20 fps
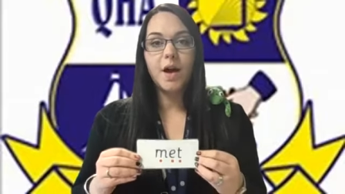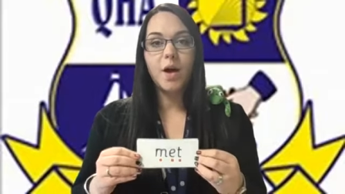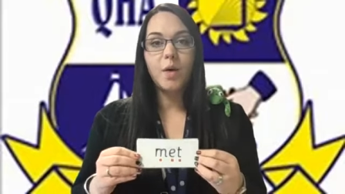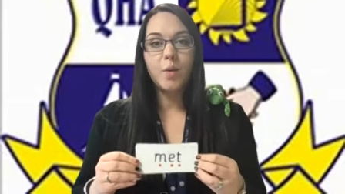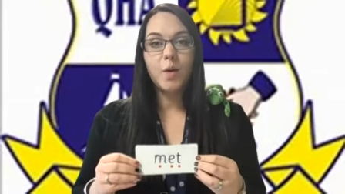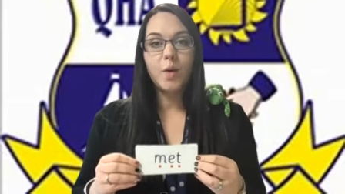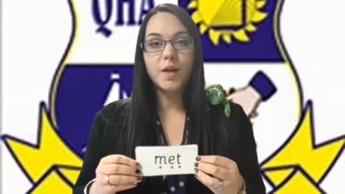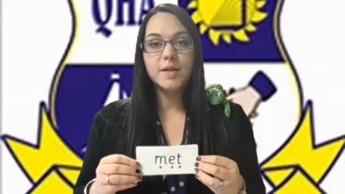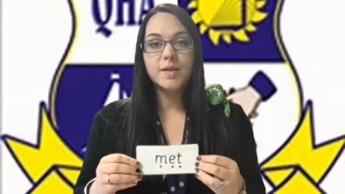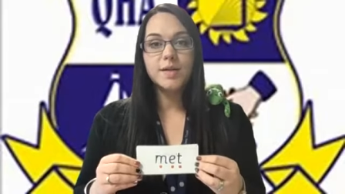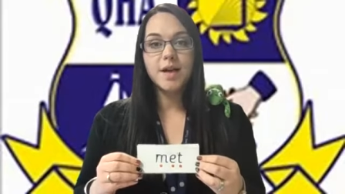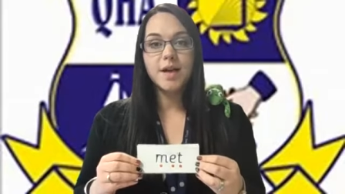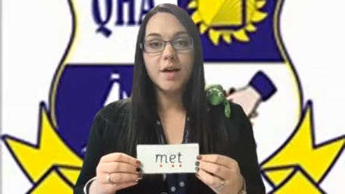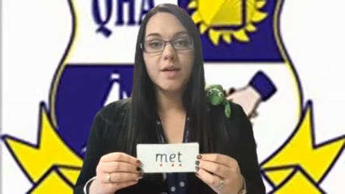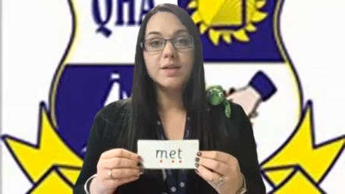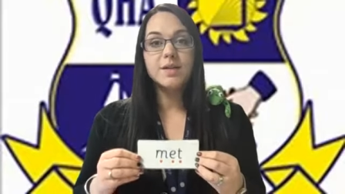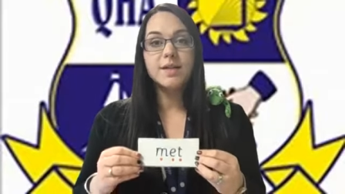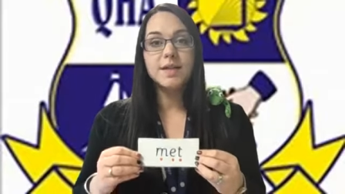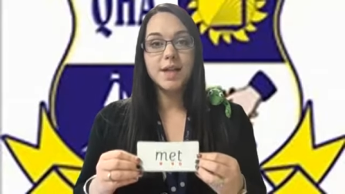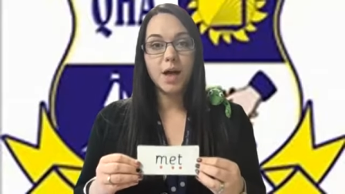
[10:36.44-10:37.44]
are words that
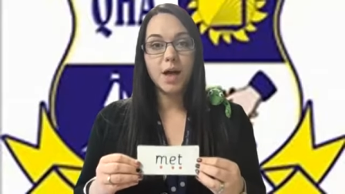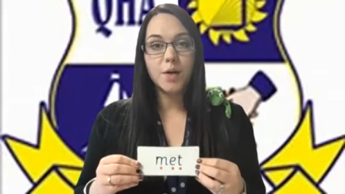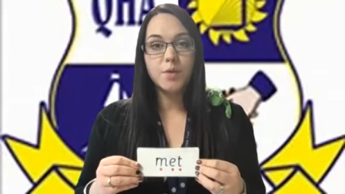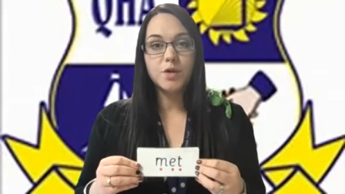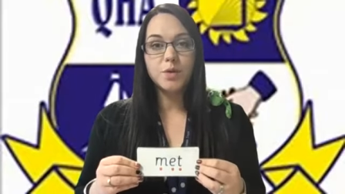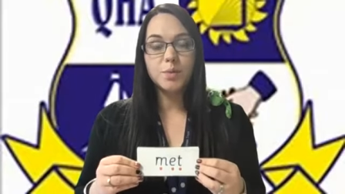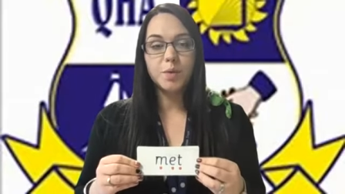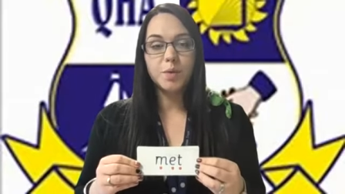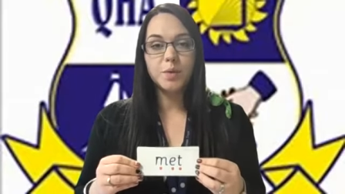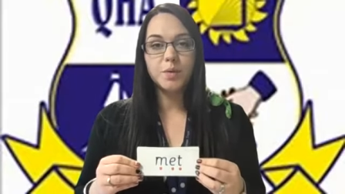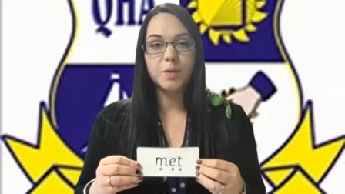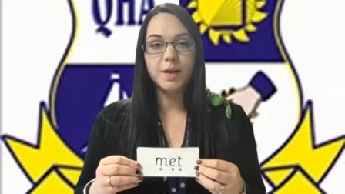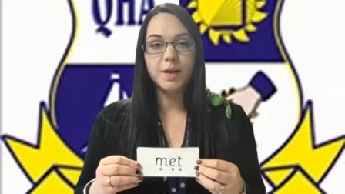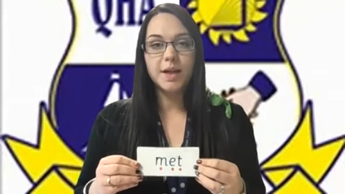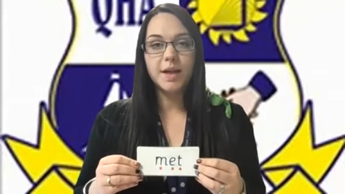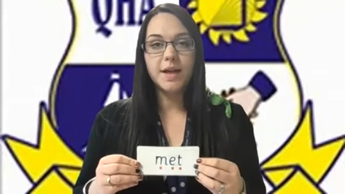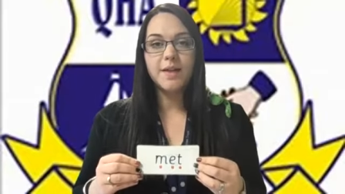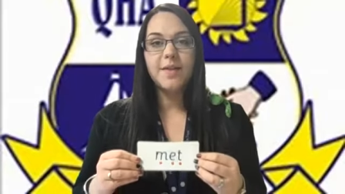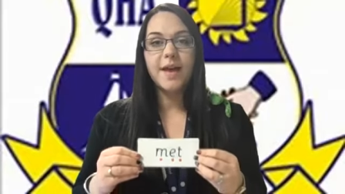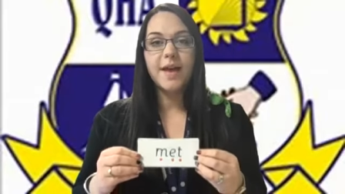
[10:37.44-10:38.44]
are decodable.
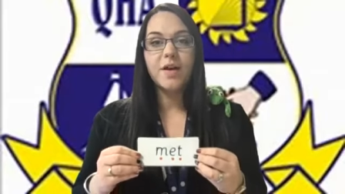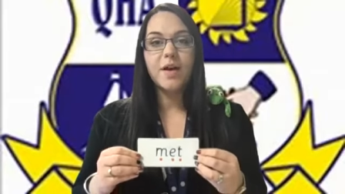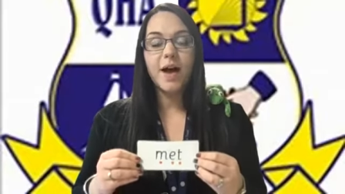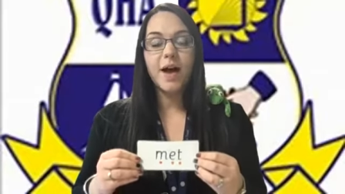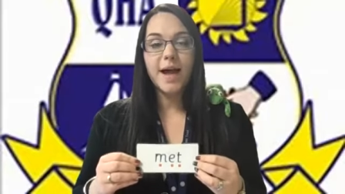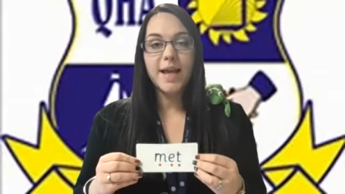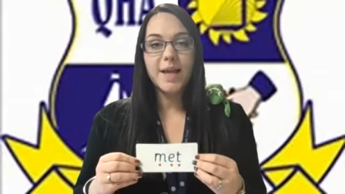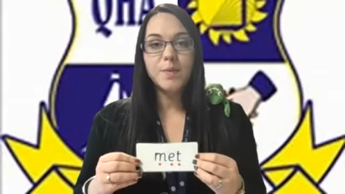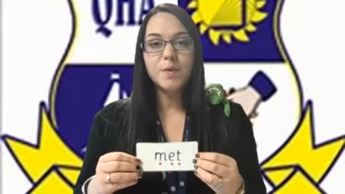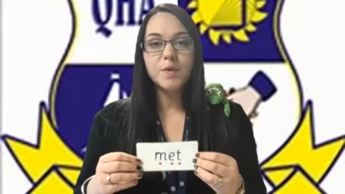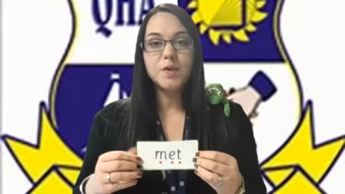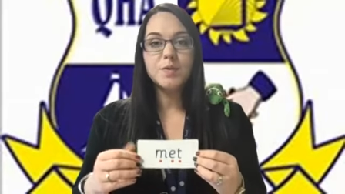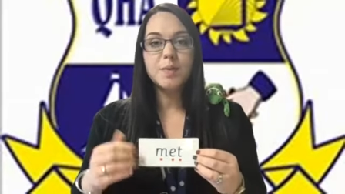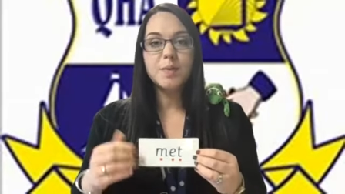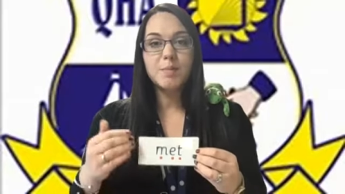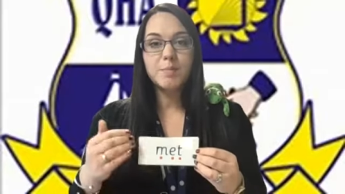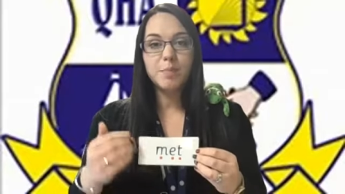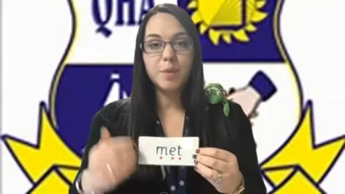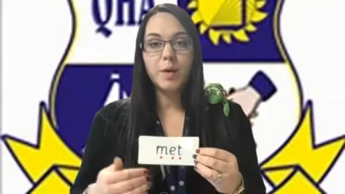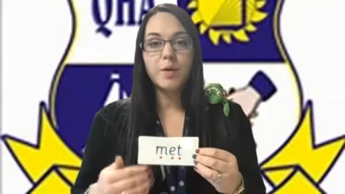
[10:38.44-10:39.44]
They are able to
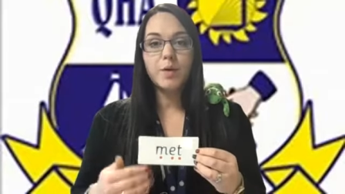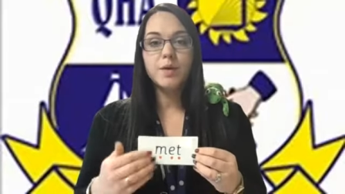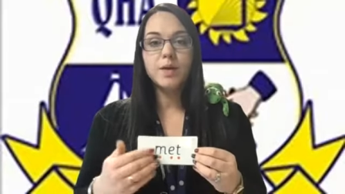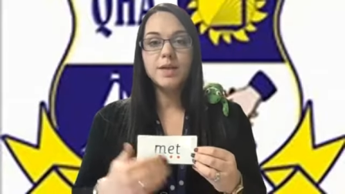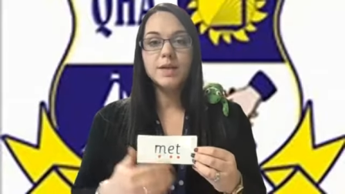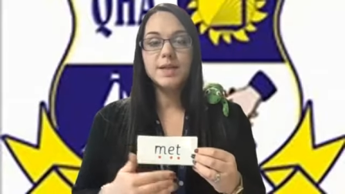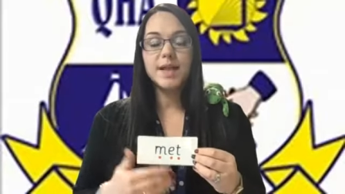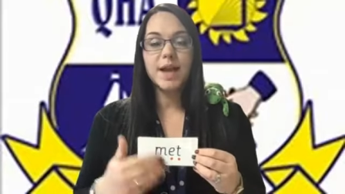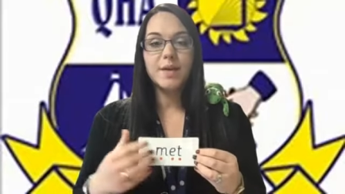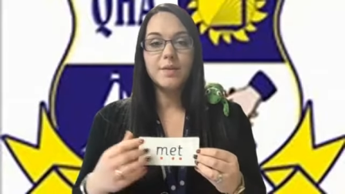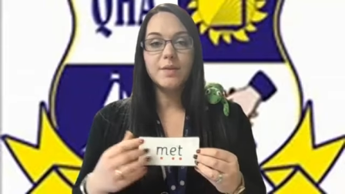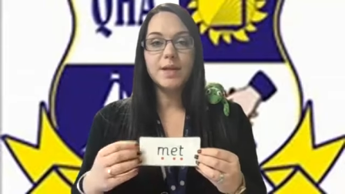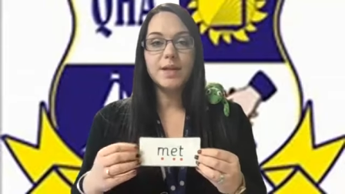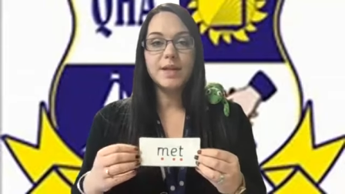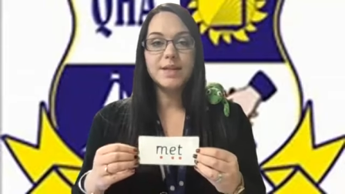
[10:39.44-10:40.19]
be broken down